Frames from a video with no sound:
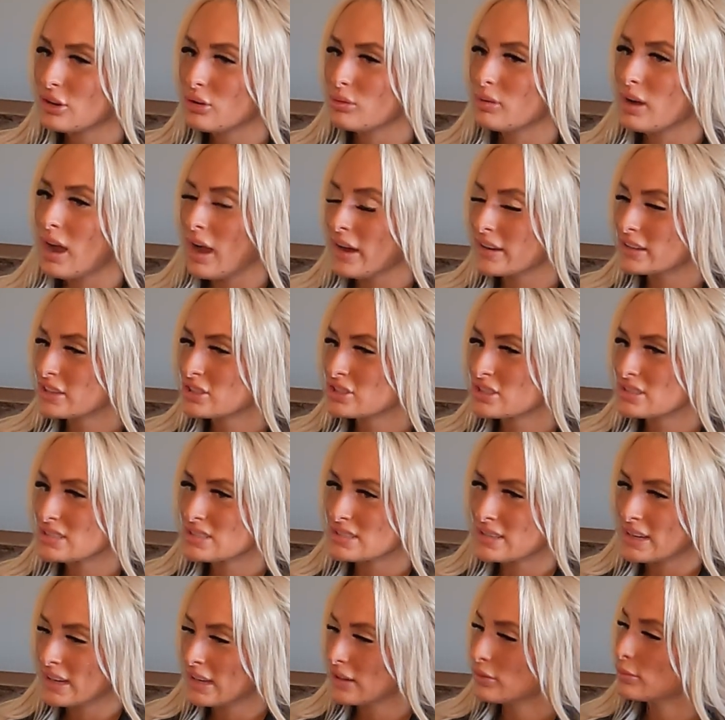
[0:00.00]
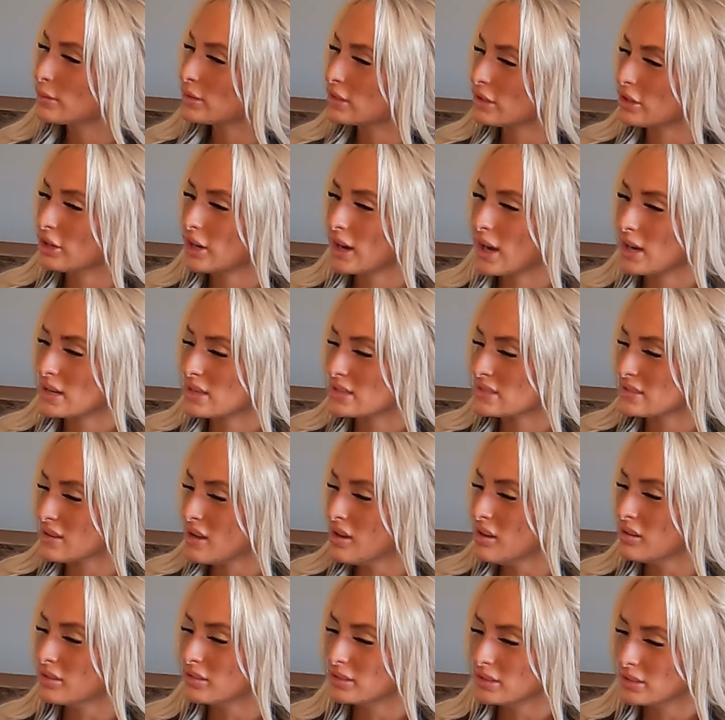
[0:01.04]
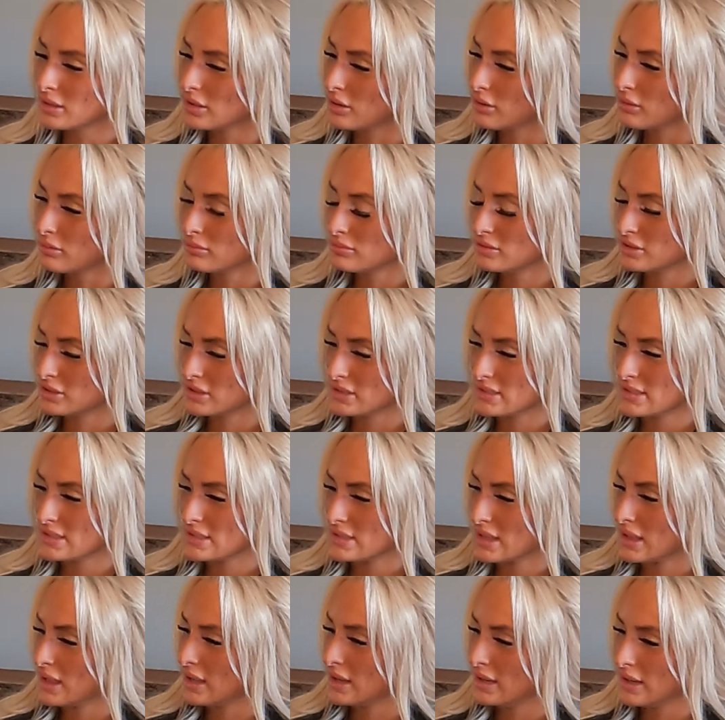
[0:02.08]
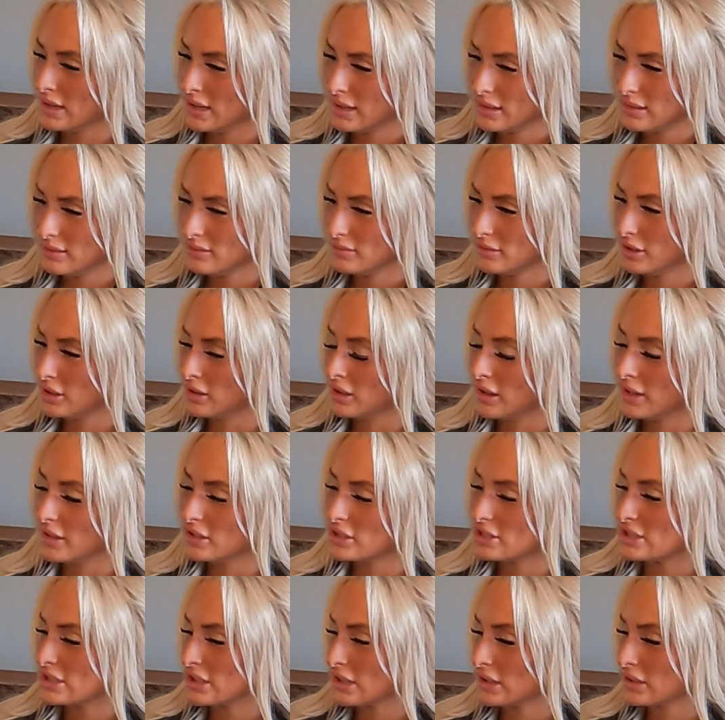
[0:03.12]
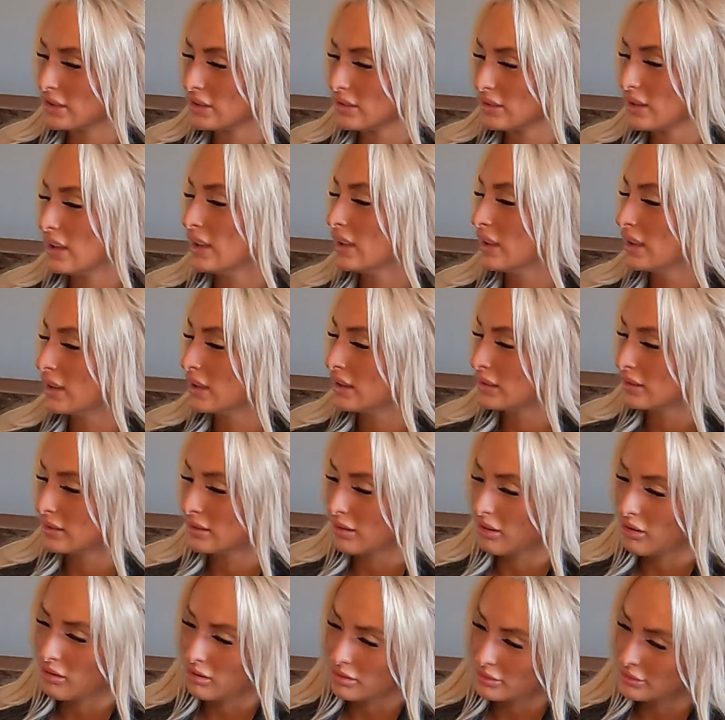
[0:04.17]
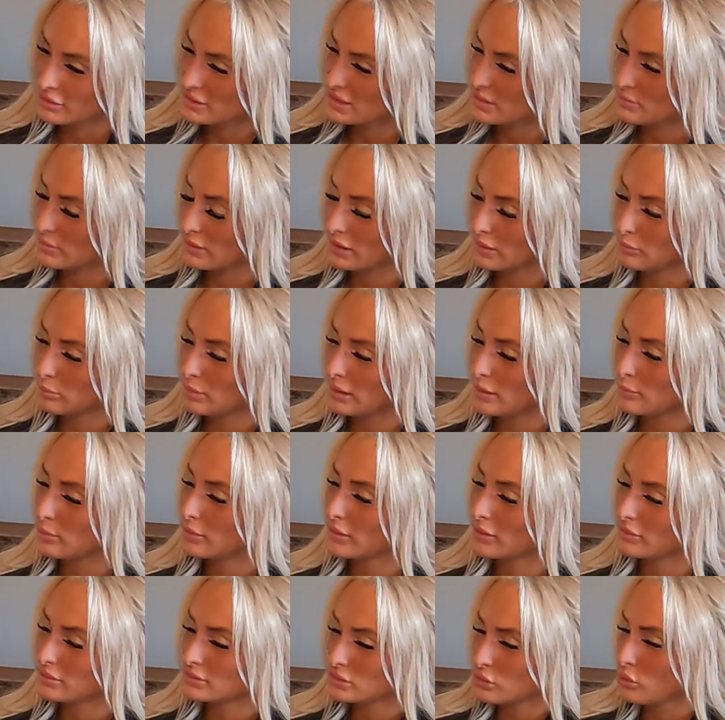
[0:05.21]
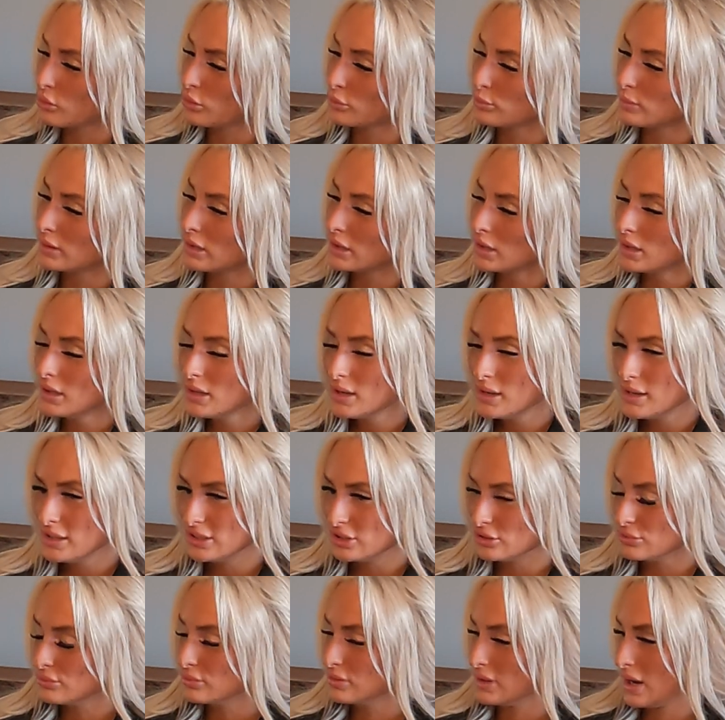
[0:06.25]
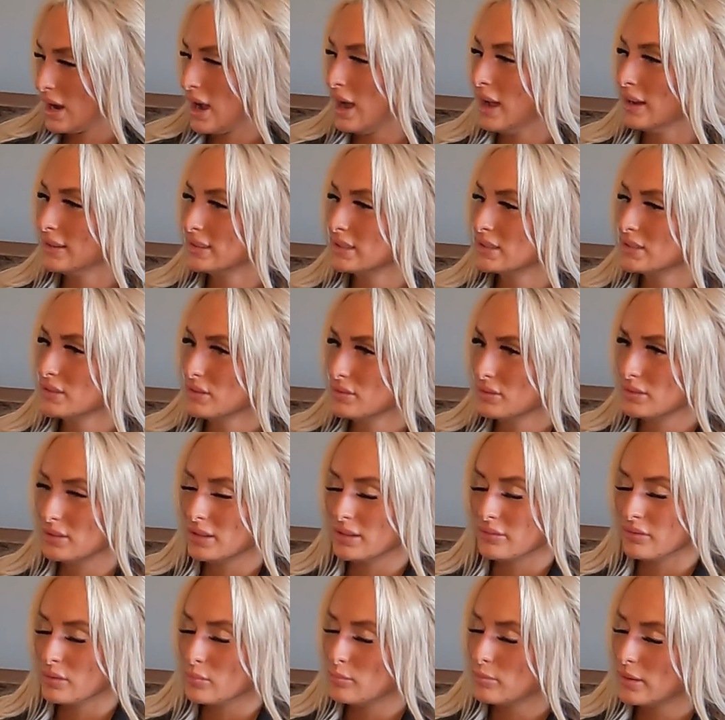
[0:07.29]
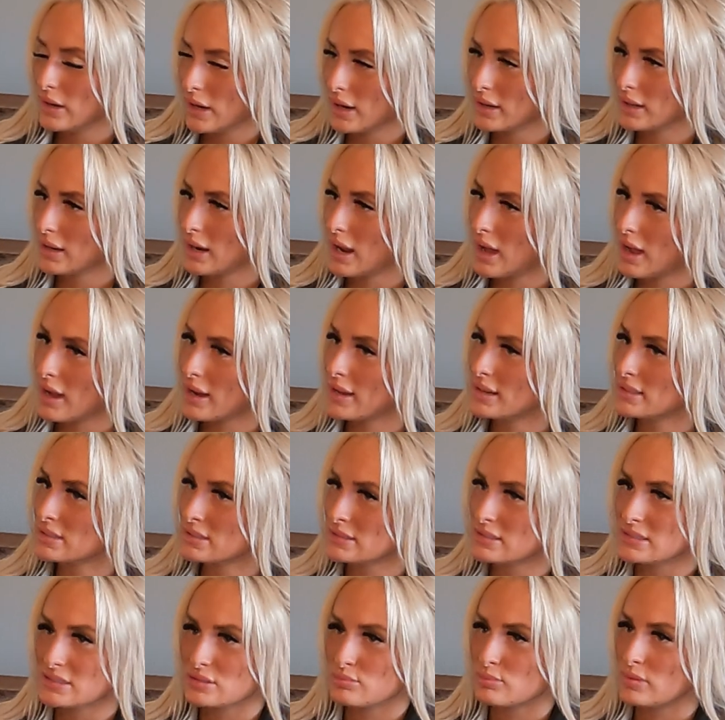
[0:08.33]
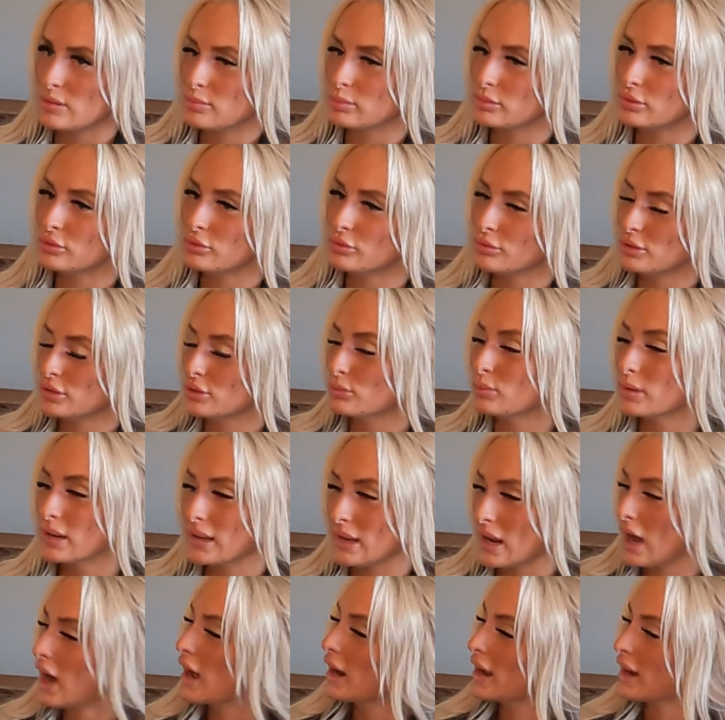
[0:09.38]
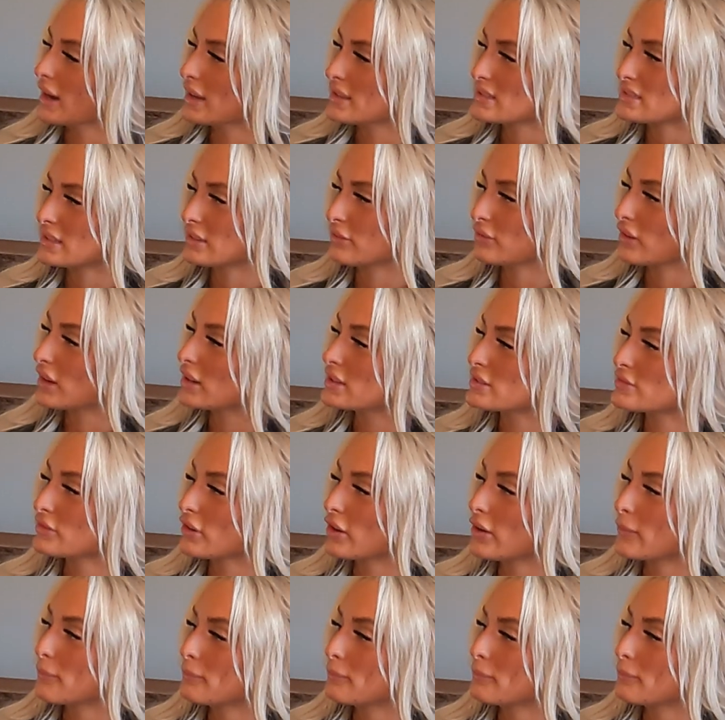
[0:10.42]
Kind of just take it with a grain of salt, just like Clayton Schick and all those big people have told me, do not even bat an eye to these people who you would not ask advice from.